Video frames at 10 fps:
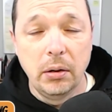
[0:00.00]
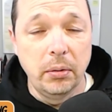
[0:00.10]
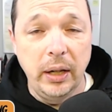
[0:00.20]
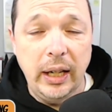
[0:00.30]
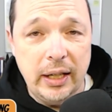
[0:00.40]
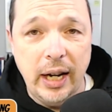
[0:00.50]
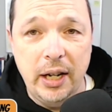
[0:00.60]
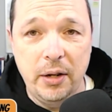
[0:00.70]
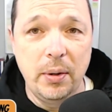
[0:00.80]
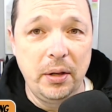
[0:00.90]
We can
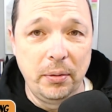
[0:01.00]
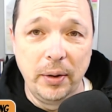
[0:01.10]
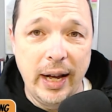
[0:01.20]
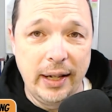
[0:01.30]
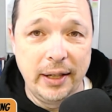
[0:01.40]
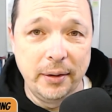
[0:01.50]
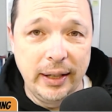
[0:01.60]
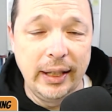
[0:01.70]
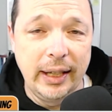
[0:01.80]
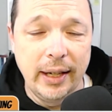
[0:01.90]
tell you what reality
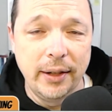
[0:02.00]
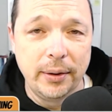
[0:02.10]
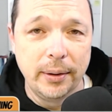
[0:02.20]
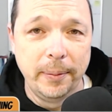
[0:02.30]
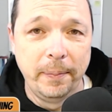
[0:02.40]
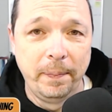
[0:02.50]
really is.